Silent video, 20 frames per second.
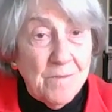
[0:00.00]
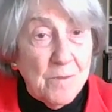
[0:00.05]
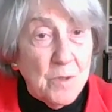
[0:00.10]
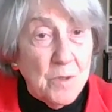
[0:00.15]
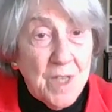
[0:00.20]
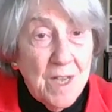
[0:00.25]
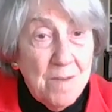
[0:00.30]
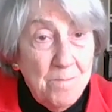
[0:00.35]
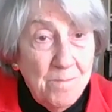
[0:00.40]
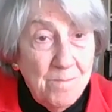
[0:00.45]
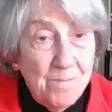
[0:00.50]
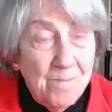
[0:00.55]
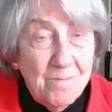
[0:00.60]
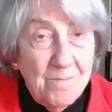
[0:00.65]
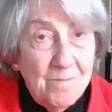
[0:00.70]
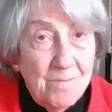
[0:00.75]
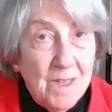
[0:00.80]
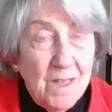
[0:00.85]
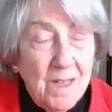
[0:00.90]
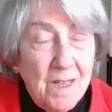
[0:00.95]
for
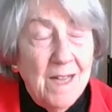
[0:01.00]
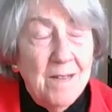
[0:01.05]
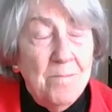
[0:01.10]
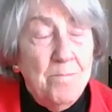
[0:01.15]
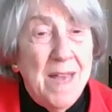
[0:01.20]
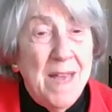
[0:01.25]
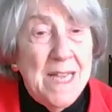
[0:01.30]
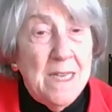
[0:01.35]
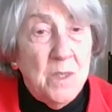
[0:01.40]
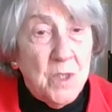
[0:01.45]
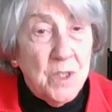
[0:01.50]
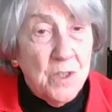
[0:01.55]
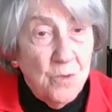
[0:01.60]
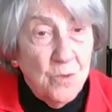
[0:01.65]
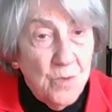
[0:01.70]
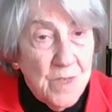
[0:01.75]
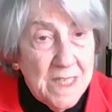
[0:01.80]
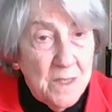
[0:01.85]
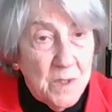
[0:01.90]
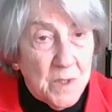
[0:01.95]
some
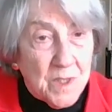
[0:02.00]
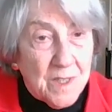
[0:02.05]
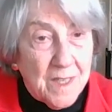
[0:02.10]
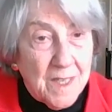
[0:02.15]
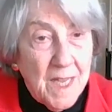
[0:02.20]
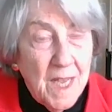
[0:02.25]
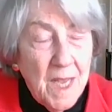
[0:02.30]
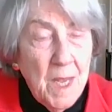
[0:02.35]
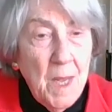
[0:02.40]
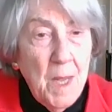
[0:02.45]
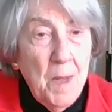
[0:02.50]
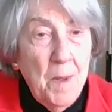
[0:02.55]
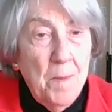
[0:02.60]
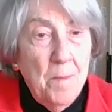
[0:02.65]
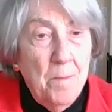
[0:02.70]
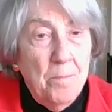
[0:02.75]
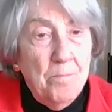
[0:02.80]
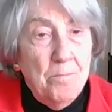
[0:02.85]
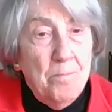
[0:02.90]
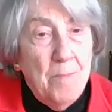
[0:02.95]
amazing reason,
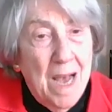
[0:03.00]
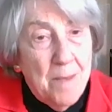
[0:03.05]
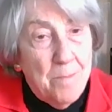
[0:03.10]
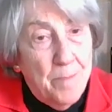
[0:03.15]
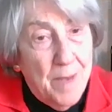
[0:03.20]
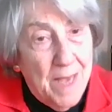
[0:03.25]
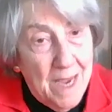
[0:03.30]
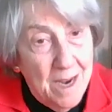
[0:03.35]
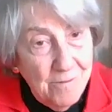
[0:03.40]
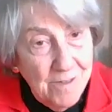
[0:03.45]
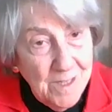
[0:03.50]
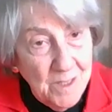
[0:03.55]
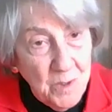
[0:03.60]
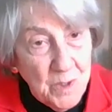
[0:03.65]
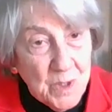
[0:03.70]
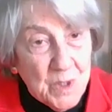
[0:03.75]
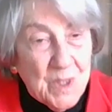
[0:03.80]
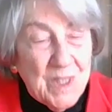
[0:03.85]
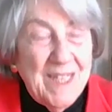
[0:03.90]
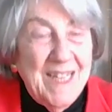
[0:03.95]
my
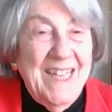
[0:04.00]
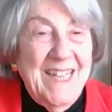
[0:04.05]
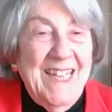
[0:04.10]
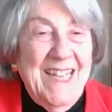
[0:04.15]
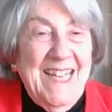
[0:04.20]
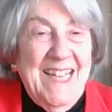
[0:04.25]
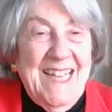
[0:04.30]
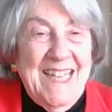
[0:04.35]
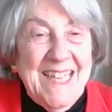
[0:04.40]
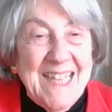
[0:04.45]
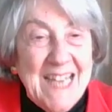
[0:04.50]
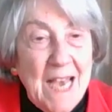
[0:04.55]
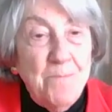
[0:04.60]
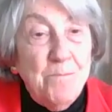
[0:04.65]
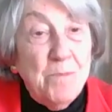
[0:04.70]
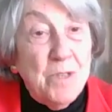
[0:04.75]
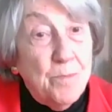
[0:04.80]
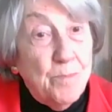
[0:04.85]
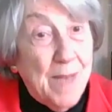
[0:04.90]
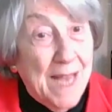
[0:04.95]
parents
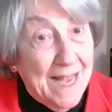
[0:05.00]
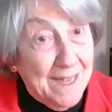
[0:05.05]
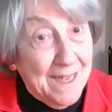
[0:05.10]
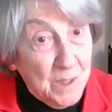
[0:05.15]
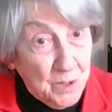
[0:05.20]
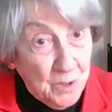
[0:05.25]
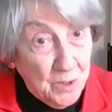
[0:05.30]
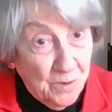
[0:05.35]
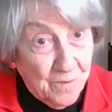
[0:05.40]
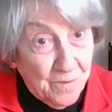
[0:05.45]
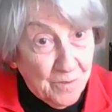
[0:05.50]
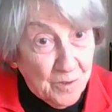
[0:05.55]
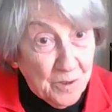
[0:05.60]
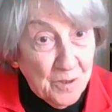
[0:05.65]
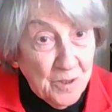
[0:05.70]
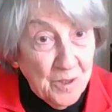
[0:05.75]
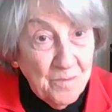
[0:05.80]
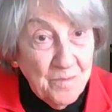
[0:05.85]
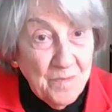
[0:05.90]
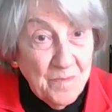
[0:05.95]
kept
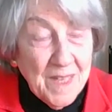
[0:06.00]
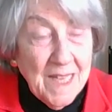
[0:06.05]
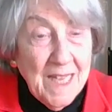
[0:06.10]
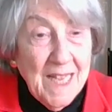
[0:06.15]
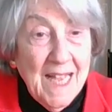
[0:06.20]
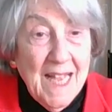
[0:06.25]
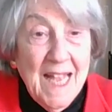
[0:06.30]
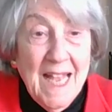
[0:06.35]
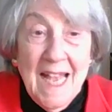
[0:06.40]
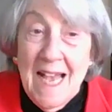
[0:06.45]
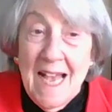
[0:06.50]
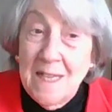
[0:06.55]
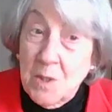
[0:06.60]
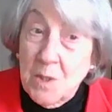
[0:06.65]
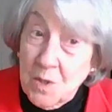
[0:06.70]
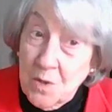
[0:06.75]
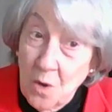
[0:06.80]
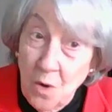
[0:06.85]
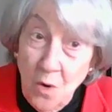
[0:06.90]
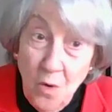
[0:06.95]
Passover
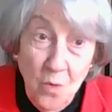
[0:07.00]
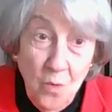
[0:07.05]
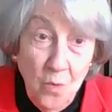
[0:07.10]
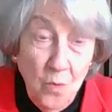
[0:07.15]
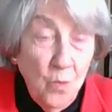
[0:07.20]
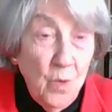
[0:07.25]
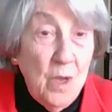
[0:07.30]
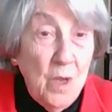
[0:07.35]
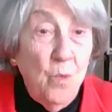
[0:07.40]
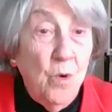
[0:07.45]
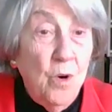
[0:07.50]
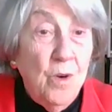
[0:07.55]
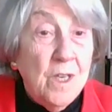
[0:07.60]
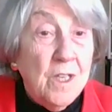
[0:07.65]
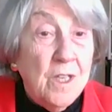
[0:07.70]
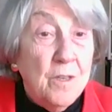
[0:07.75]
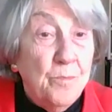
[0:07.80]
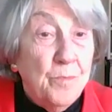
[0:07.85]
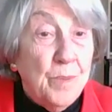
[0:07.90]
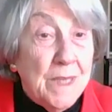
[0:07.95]
as though we
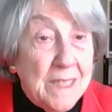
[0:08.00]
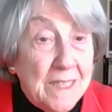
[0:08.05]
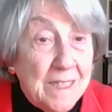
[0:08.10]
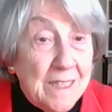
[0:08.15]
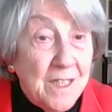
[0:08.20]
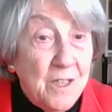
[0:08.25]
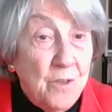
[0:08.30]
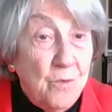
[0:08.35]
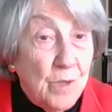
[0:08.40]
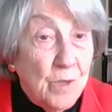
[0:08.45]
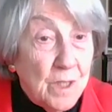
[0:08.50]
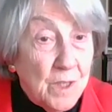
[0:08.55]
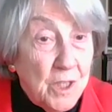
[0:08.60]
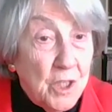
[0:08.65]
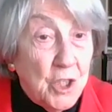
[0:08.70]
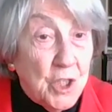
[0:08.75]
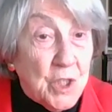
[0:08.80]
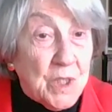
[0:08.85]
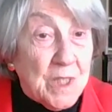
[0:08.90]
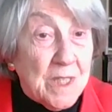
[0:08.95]
were a completely
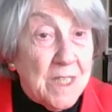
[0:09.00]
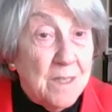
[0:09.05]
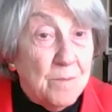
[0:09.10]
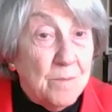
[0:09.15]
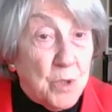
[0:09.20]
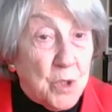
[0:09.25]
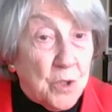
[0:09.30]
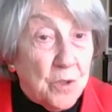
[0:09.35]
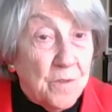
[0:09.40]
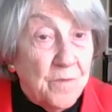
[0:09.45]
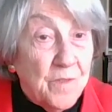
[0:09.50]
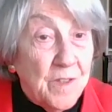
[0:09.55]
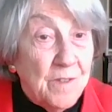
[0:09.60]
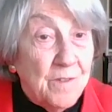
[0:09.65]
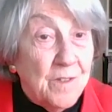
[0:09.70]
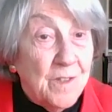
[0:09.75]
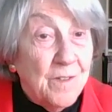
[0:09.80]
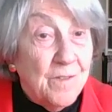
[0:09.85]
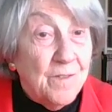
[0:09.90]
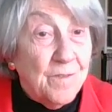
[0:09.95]
religiously
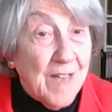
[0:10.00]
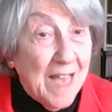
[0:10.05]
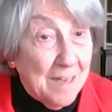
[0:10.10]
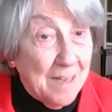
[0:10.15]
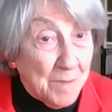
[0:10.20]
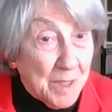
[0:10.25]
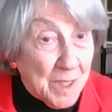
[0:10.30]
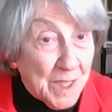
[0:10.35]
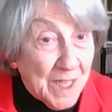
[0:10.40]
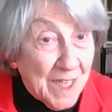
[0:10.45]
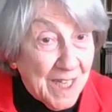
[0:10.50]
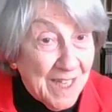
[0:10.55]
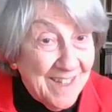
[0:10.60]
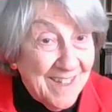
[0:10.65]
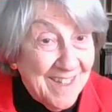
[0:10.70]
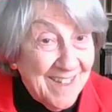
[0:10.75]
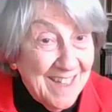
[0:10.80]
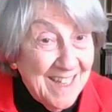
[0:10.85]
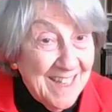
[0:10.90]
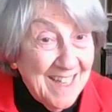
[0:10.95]
observant family.